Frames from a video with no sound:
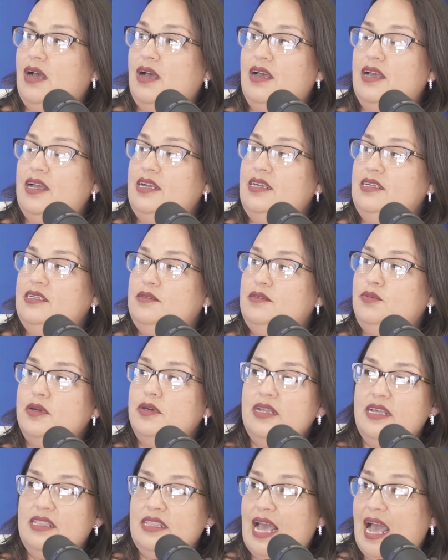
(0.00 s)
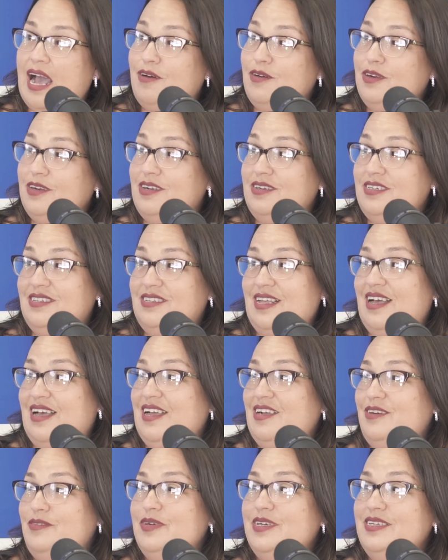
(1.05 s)
I put in the hours.
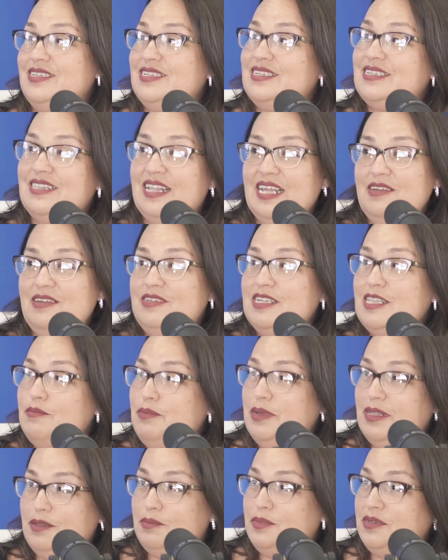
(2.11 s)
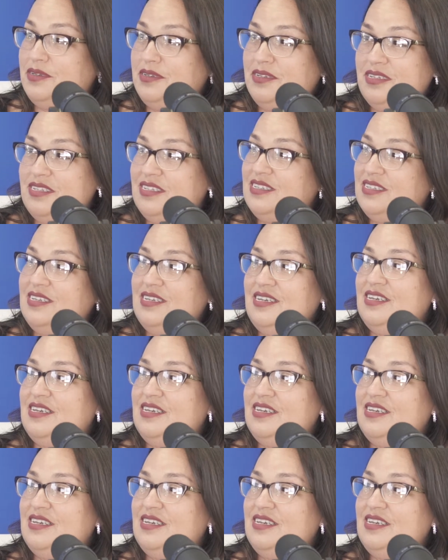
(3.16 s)
I was a slave to the billables.